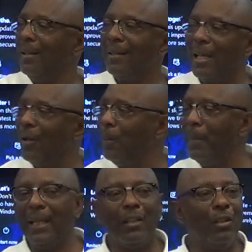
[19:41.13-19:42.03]
That don't
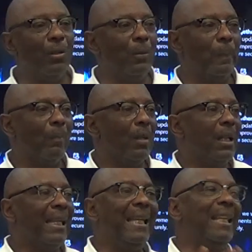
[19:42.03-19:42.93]
make you
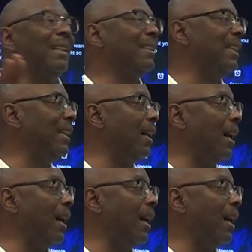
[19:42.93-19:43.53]
anything